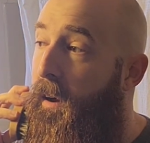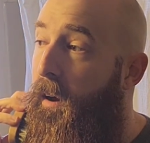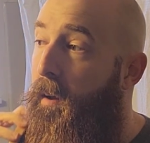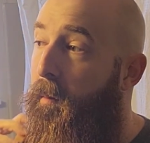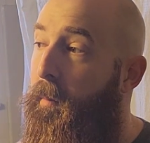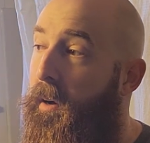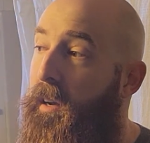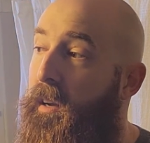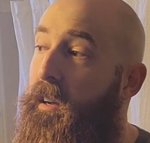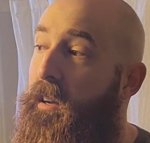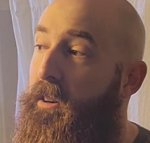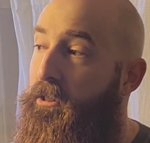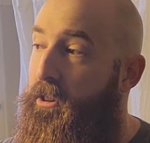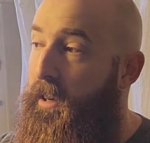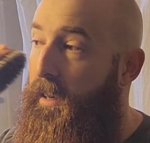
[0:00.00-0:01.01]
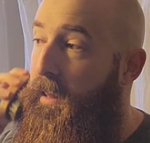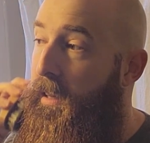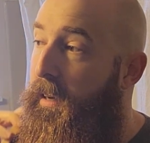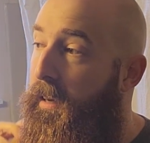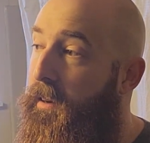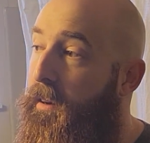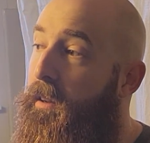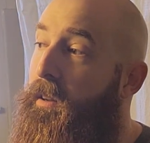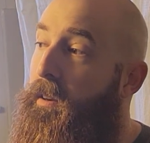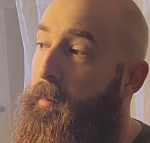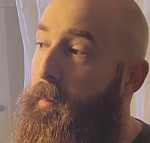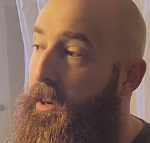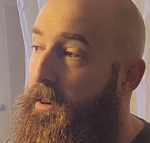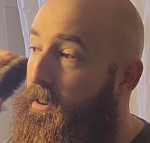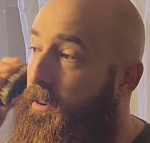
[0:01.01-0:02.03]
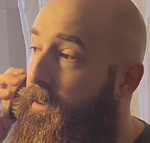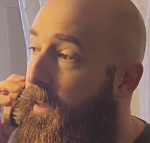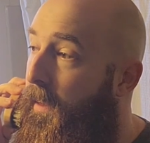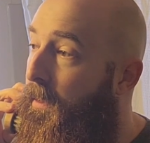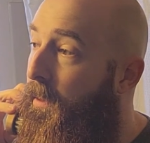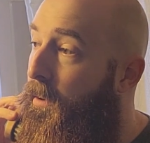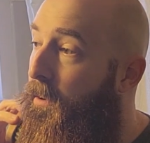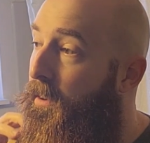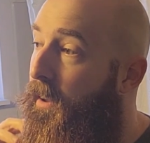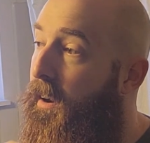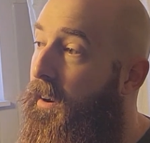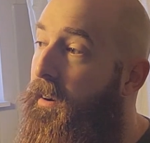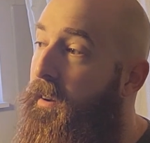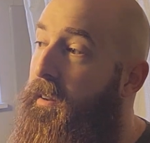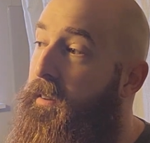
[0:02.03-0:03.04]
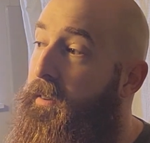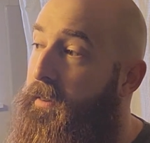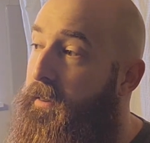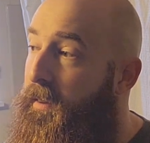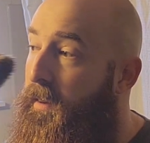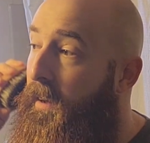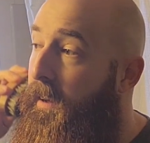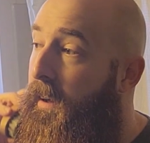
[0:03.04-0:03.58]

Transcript: on my cheek line, make sure that those areas